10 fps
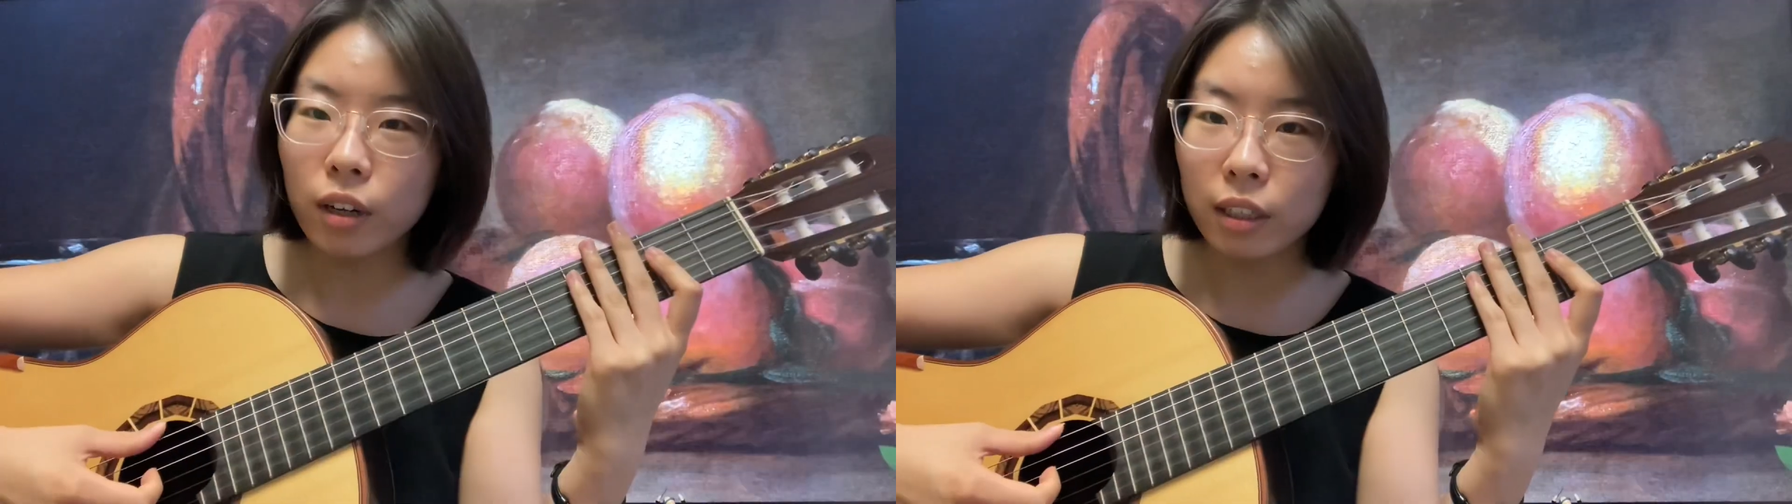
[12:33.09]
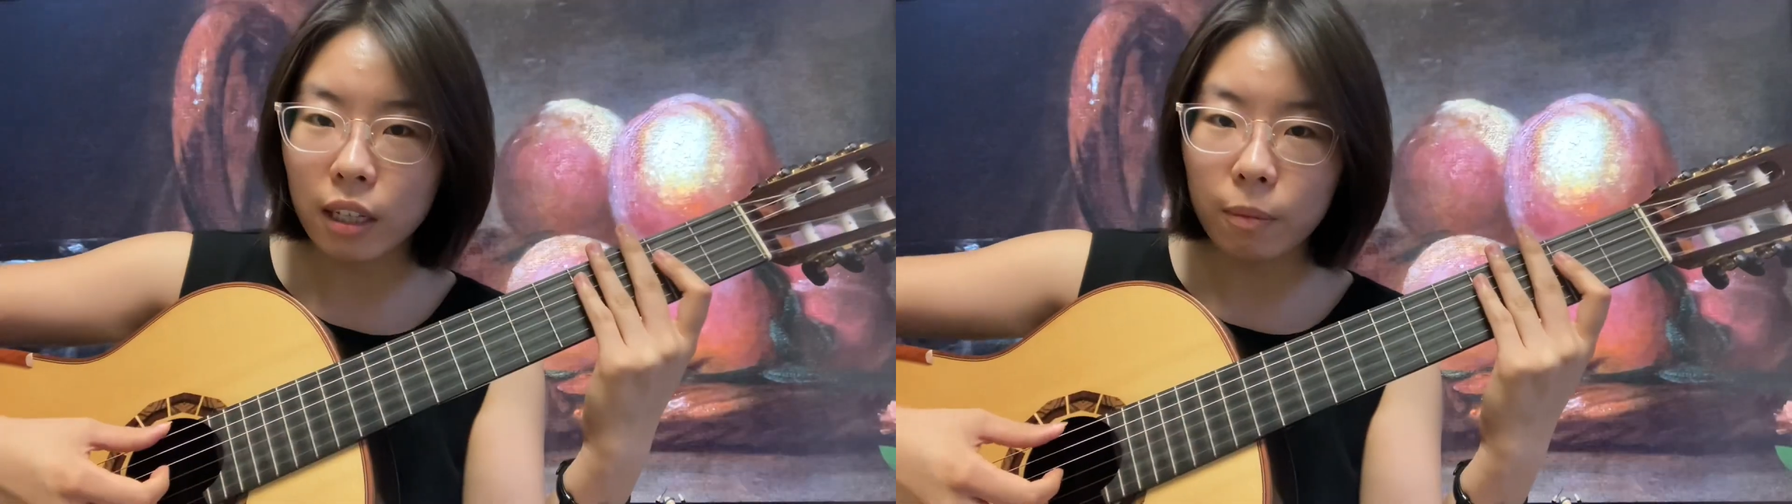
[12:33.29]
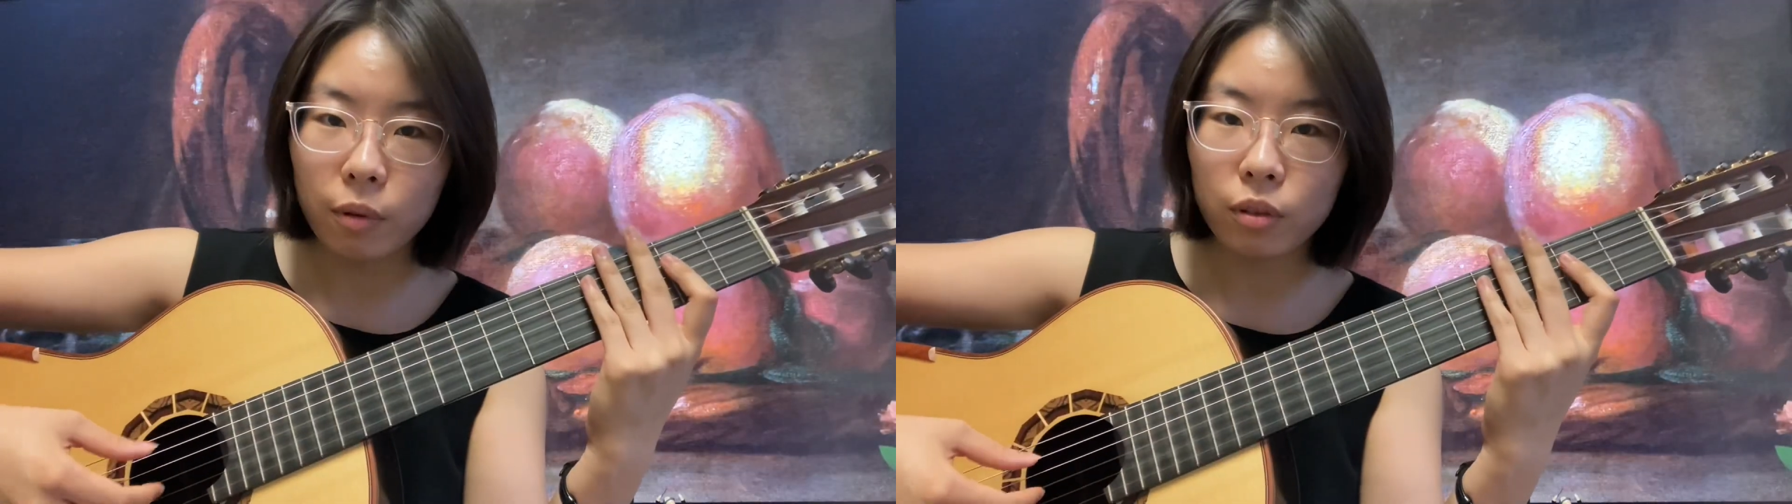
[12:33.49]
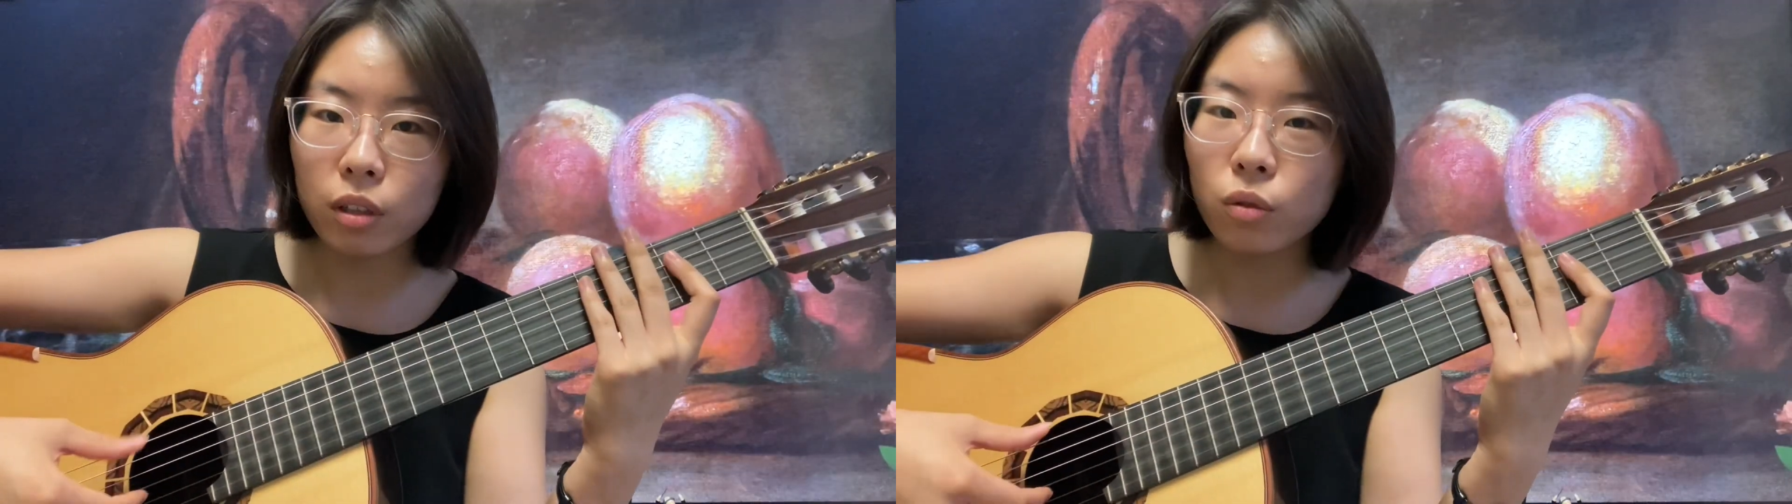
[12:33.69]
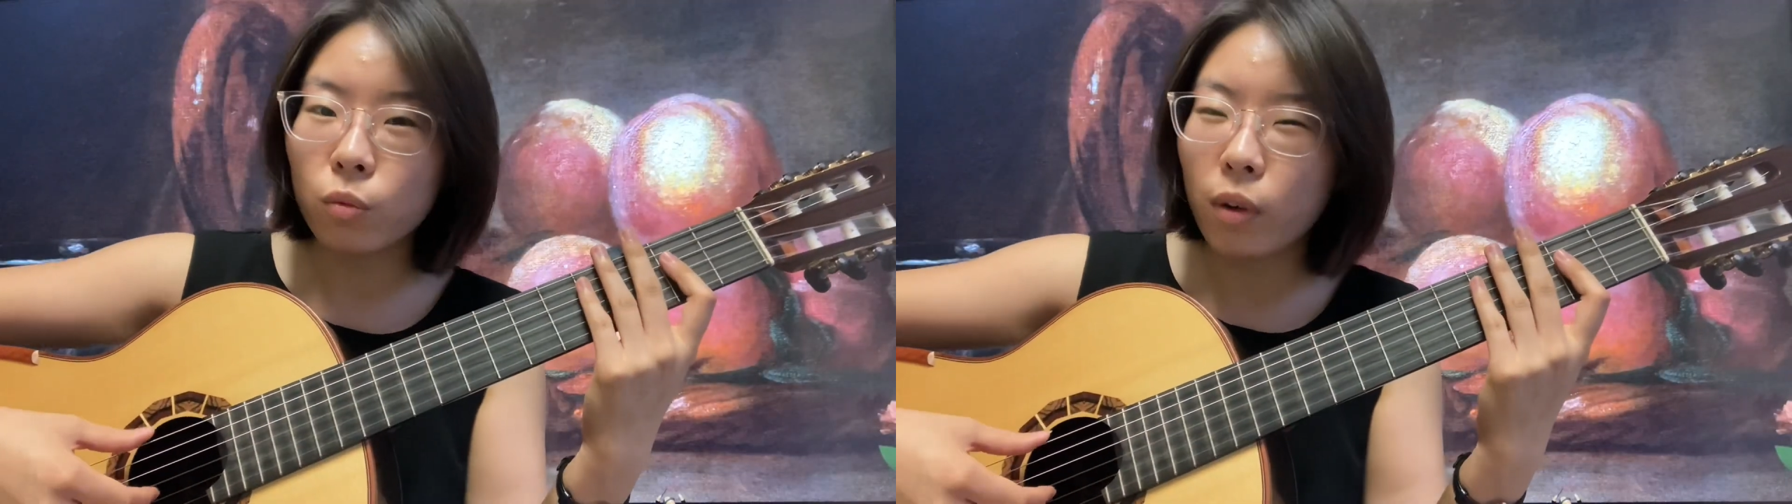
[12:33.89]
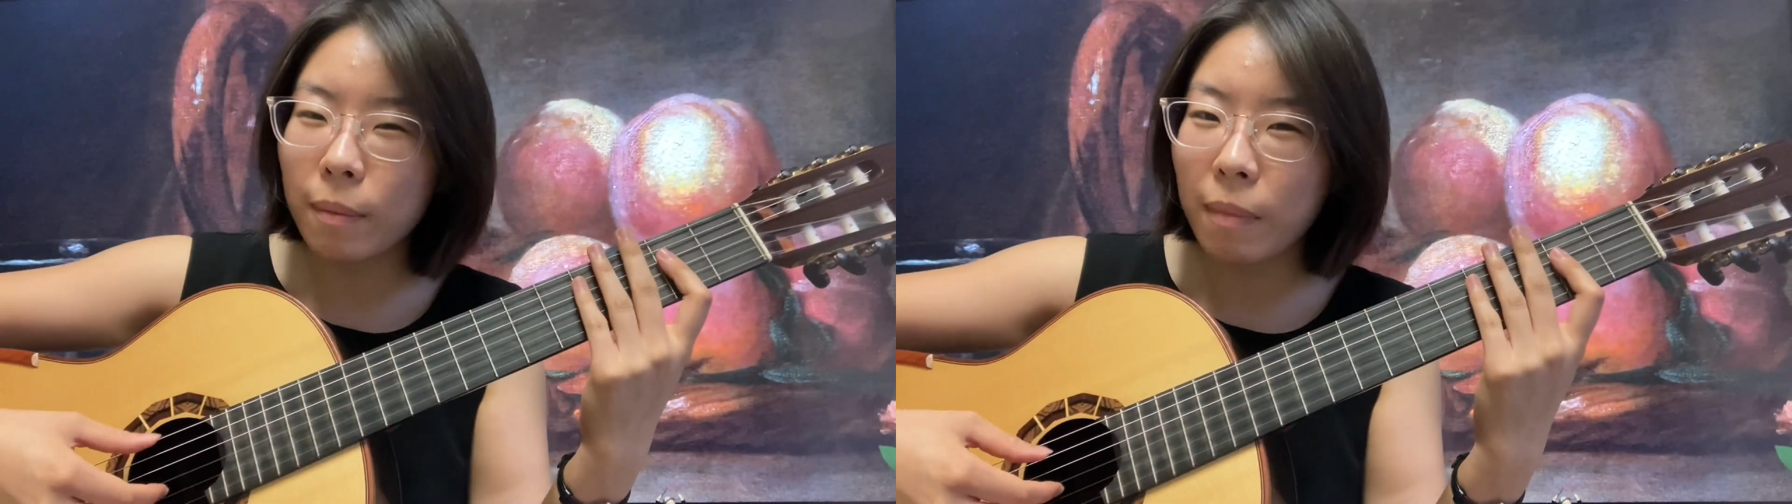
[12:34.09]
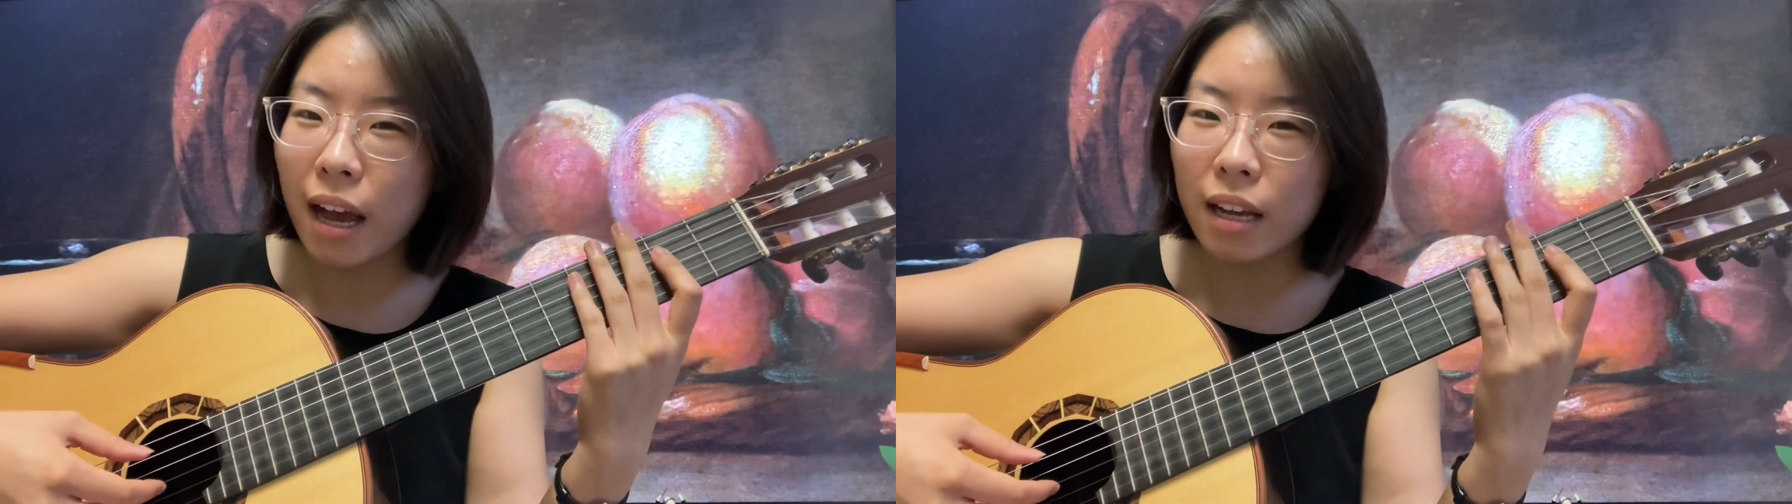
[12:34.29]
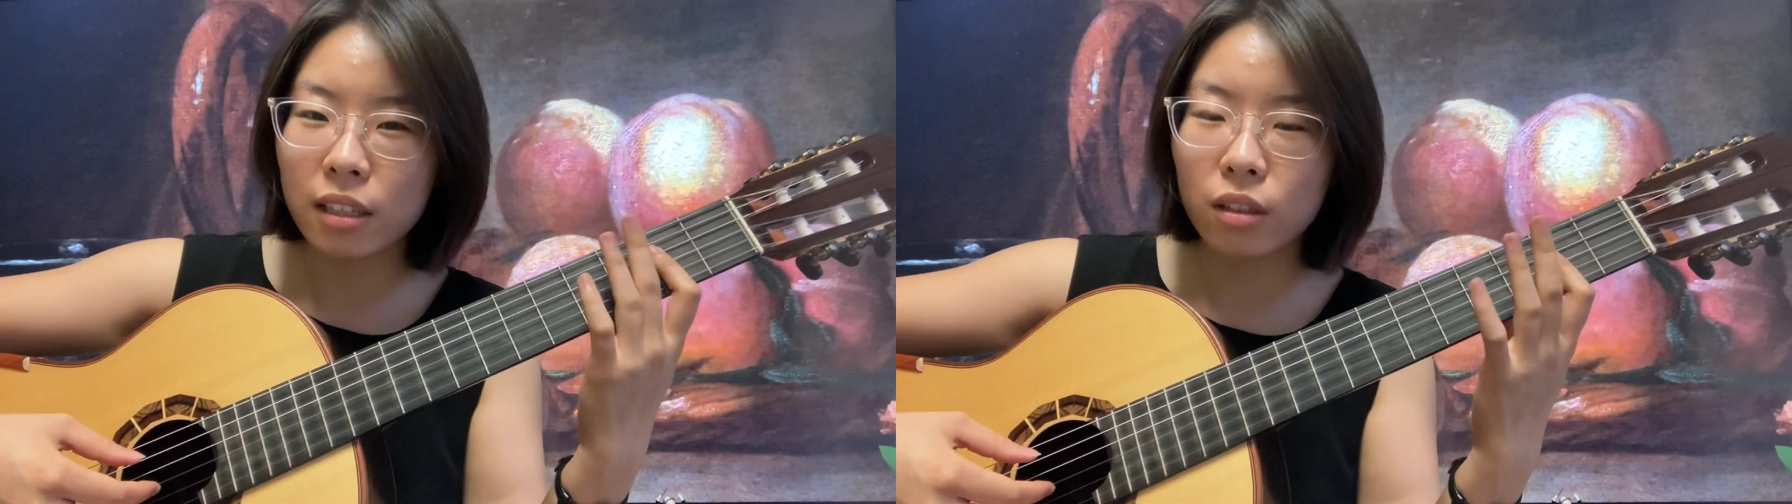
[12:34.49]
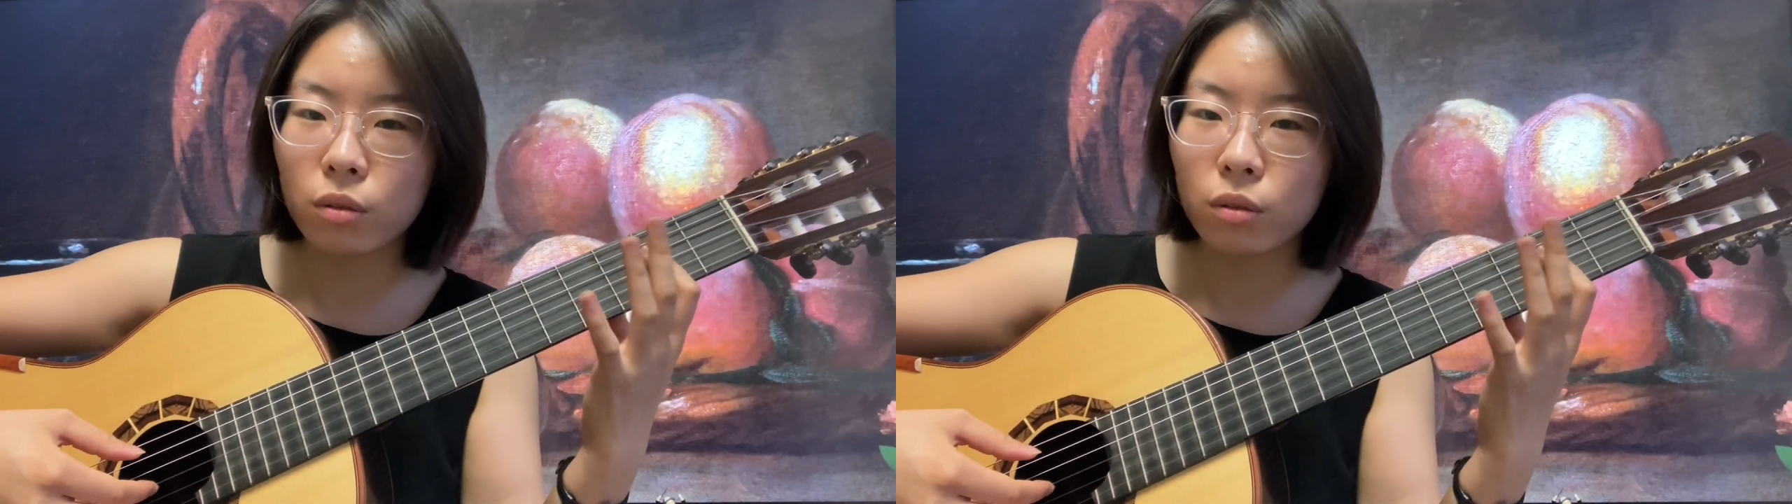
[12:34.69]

example, just one passage